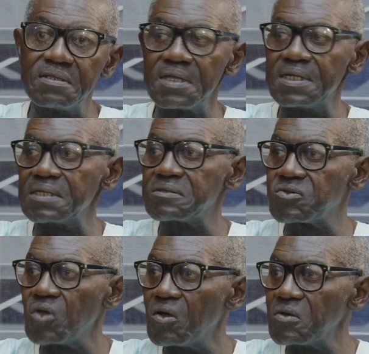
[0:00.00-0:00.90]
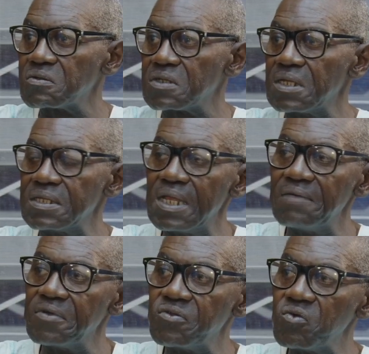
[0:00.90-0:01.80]
and as thugs and
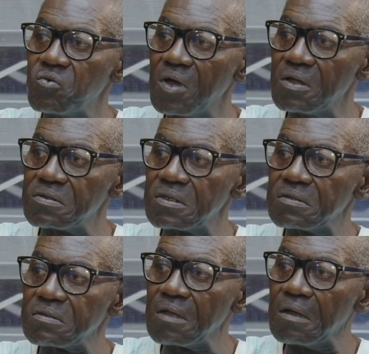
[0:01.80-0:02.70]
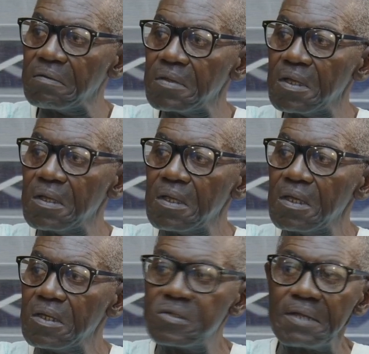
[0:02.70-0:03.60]
never do well and stuff.
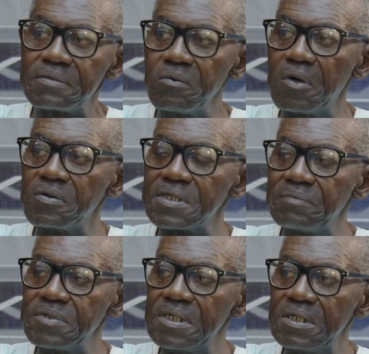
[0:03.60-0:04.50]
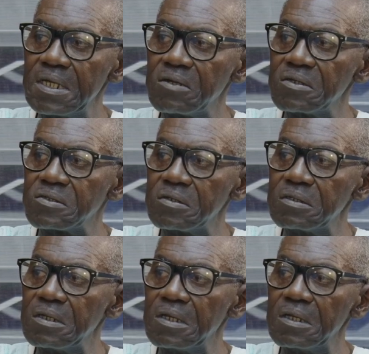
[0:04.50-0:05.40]
You should have seen what was happening in Lagos
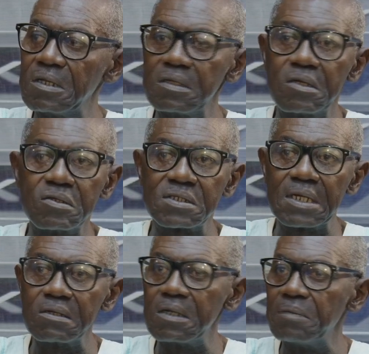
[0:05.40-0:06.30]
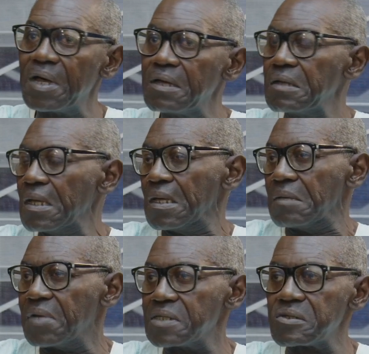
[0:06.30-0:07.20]
on Saturday.
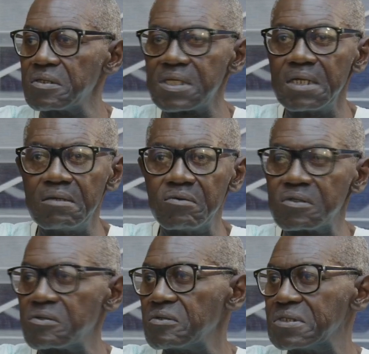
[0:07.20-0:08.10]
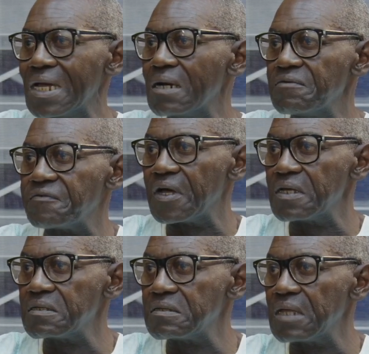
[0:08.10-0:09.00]
My son said he was so
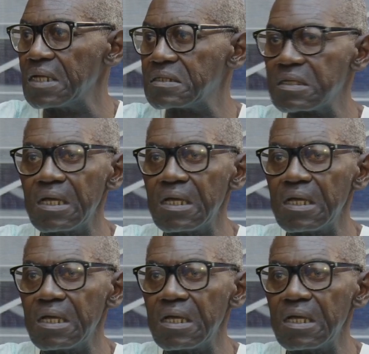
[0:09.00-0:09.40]
terrified that